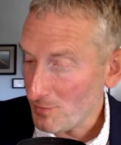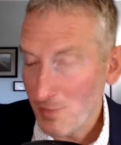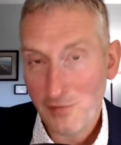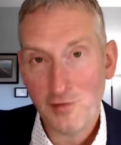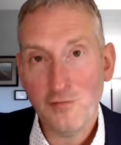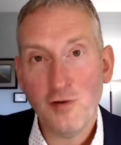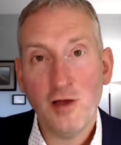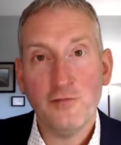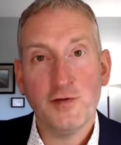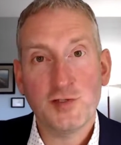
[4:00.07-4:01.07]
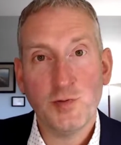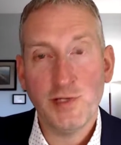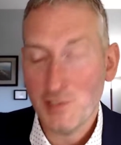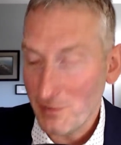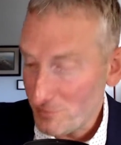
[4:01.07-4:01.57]
Matthew 5 verse
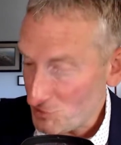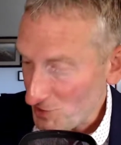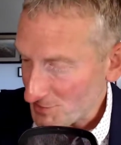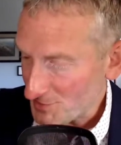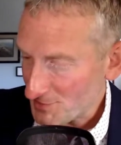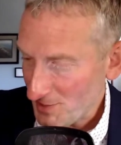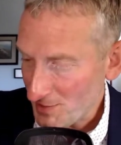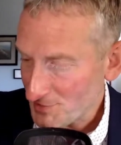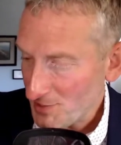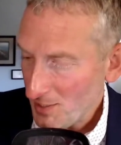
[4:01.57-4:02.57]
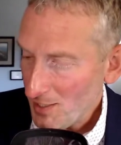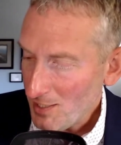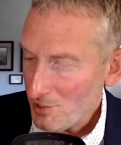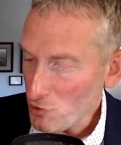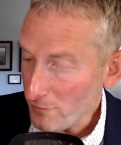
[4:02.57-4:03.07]
27, Jesus says,
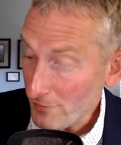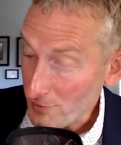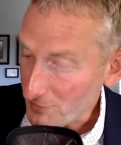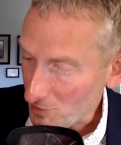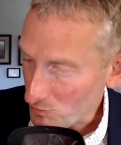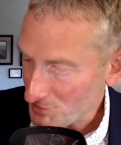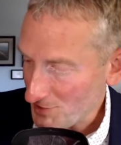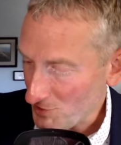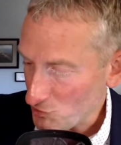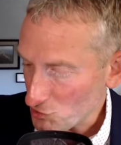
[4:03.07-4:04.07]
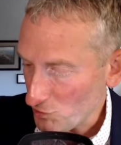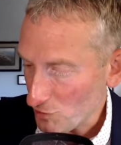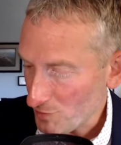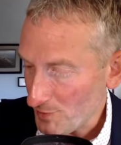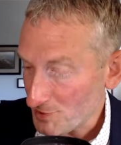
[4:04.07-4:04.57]
you have heard that it was said, you shall not
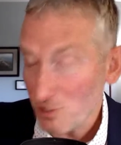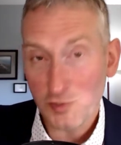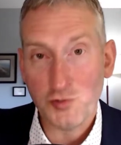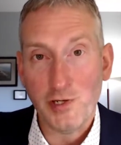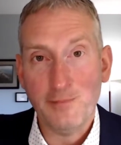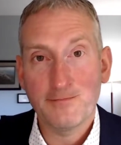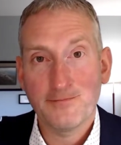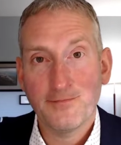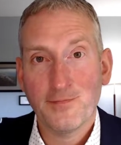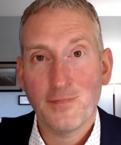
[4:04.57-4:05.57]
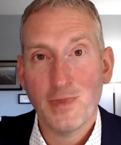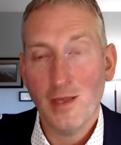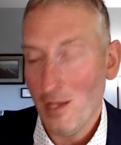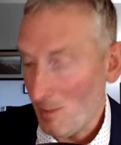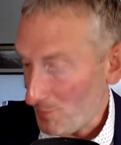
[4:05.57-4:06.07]
commit adultery.
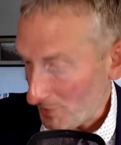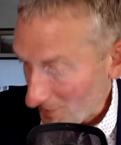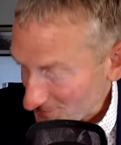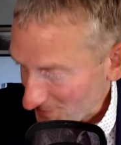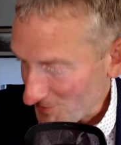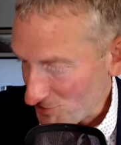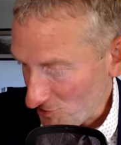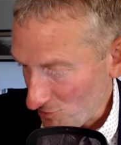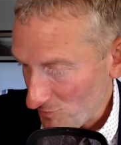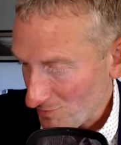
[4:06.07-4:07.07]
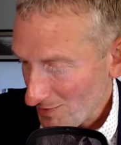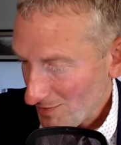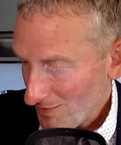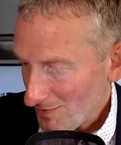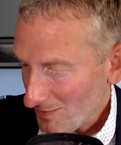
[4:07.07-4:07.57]
But I say to you
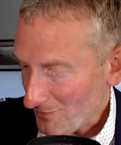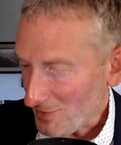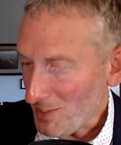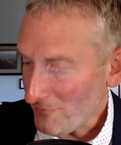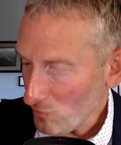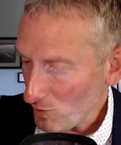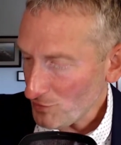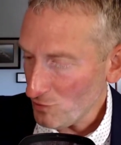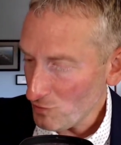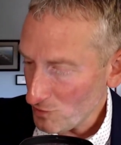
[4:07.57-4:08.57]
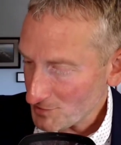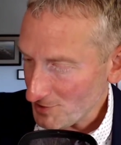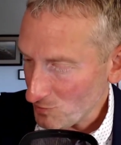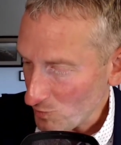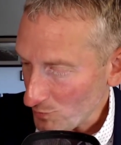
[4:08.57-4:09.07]
that everyone who looks at
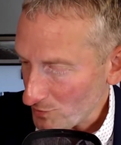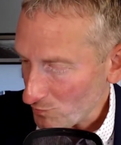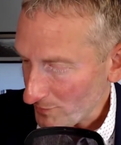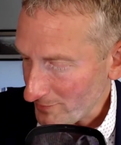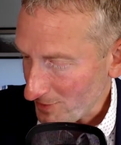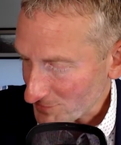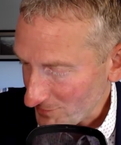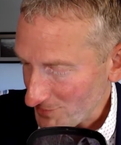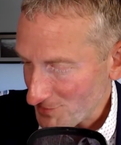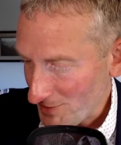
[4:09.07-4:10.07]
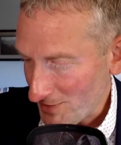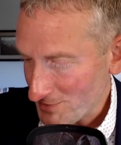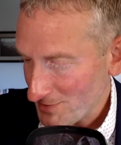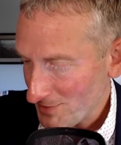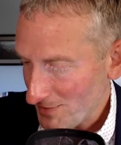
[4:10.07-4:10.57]
a woman with lustful
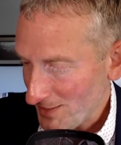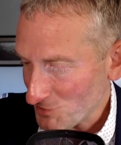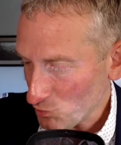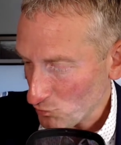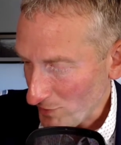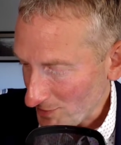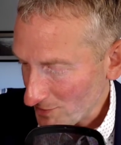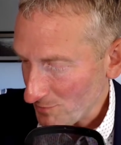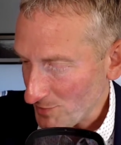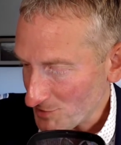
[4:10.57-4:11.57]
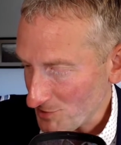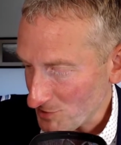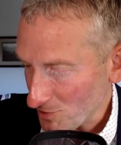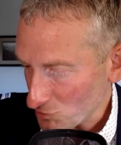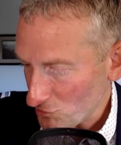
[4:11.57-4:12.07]
intent has already committed
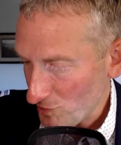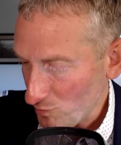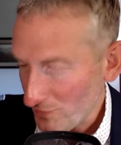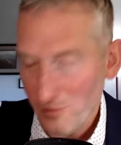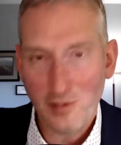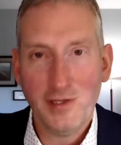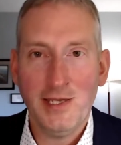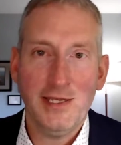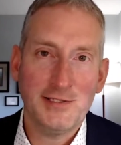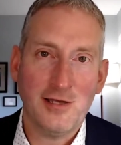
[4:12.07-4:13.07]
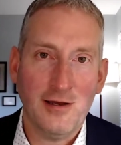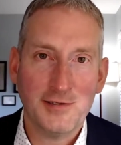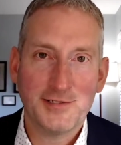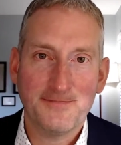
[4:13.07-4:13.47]
adultery with her in his heart.